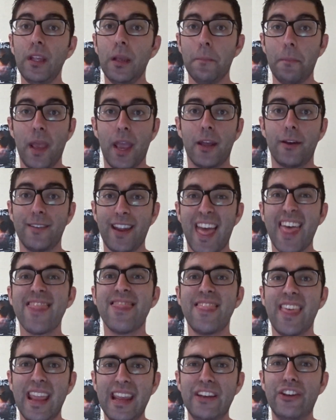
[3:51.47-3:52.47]
Man,
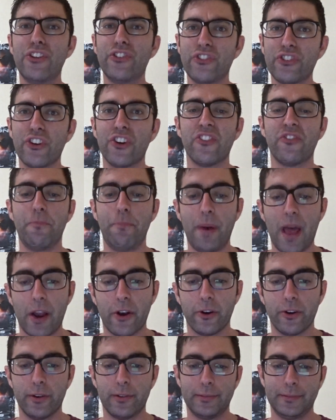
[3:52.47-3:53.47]
they deserve
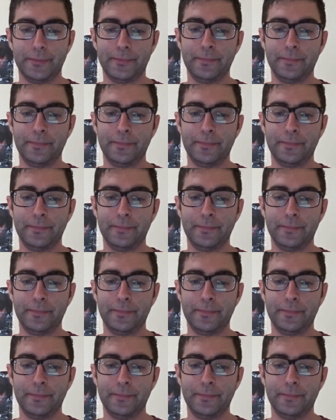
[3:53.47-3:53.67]
better.